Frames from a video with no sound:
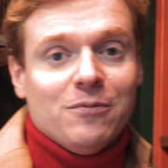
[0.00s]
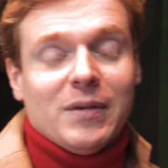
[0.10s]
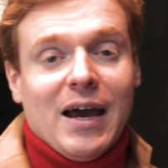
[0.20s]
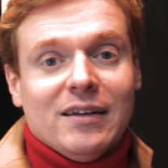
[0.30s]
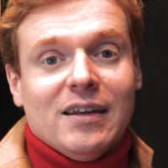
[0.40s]
from
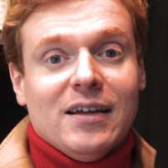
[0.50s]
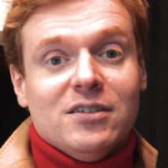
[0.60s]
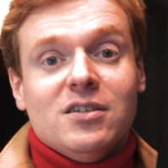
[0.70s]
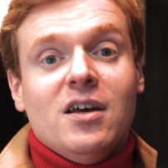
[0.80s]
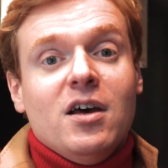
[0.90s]

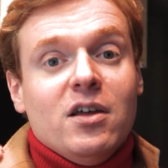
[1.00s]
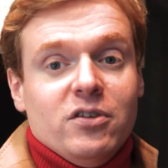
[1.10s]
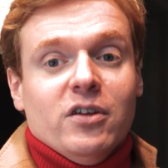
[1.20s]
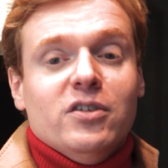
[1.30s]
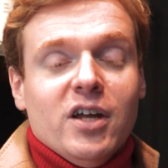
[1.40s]
Cadenheads,
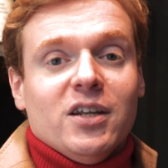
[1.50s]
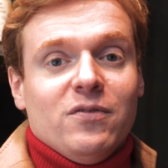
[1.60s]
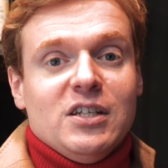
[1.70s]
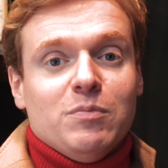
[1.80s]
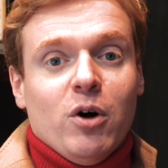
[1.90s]
that none
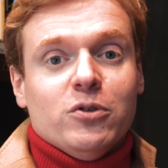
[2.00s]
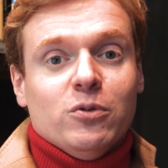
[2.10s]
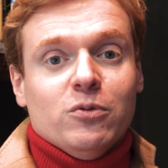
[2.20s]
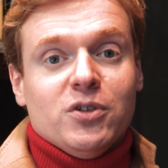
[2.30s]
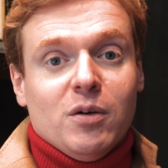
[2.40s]
of these
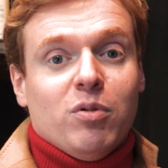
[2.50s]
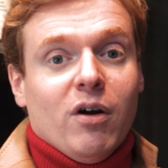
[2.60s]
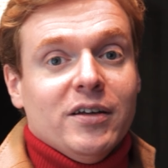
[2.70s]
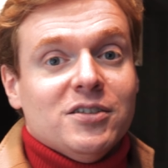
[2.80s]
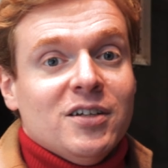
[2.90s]
bottles are
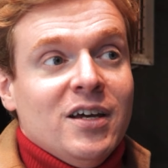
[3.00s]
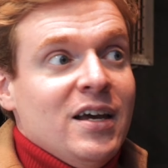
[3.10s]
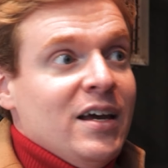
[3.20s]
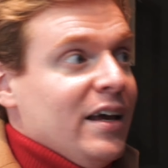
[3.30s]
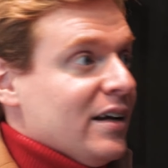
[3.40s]
priced
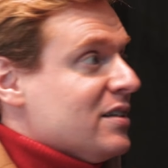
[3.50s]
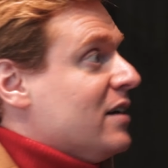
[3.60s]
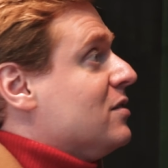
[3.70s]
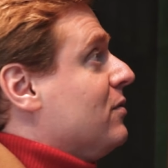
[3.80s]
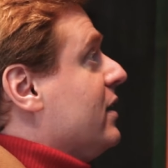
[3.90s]

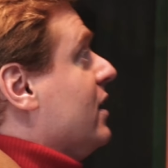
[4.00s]
excessively.